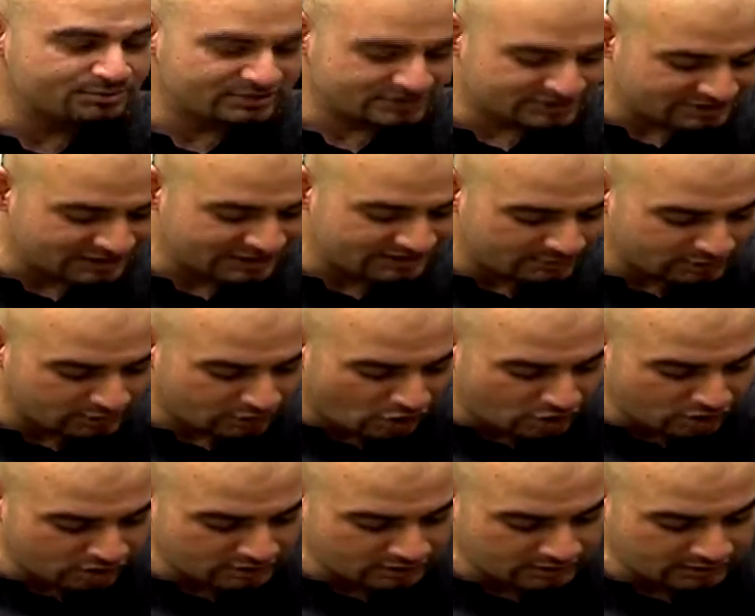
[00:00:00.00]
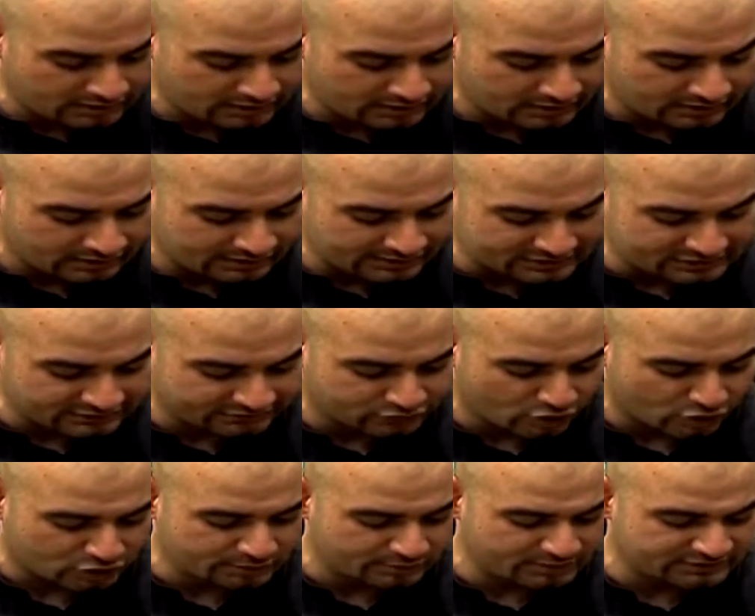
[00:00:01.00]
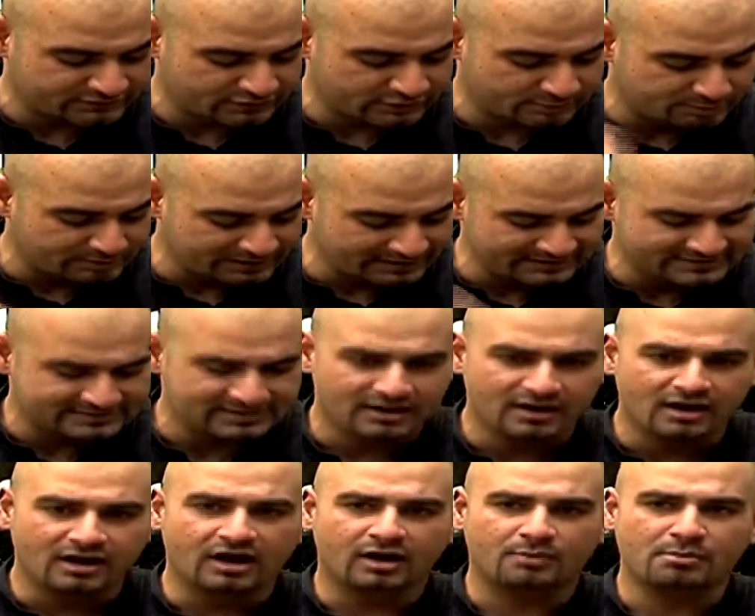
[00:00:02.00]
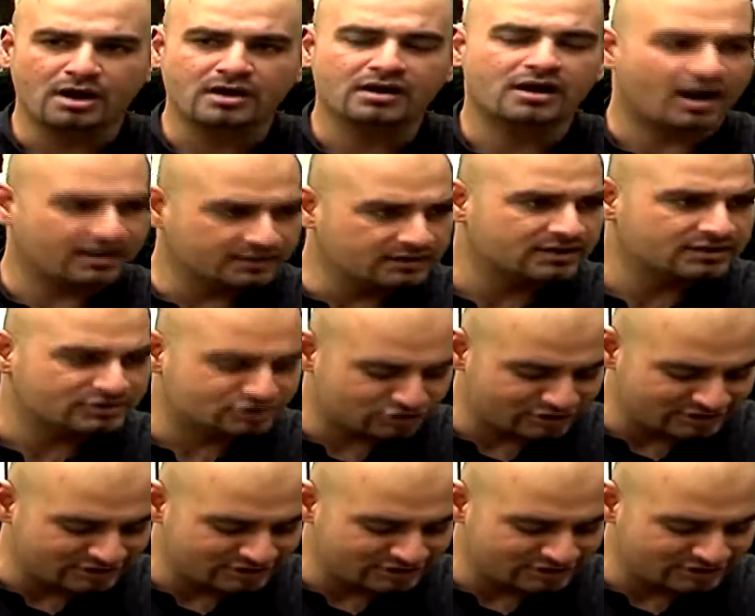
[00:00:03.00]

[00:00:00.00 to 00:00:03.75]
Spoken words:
and prescribe a long list of documents for appeals, among other